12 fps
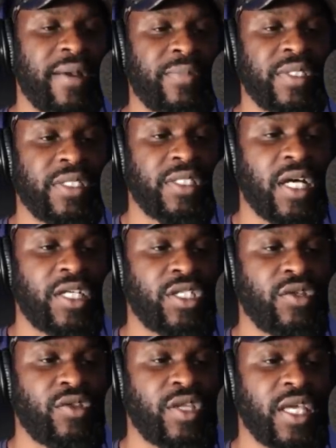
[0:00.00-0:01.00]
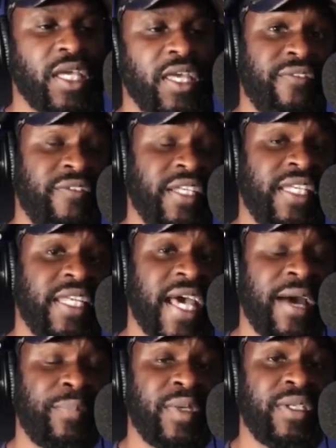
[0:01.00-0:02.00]
happened to Dutch and you think if it did
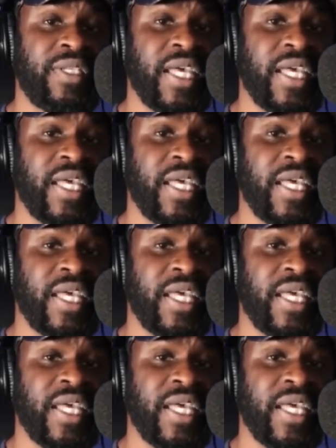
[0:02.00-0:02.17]
happen,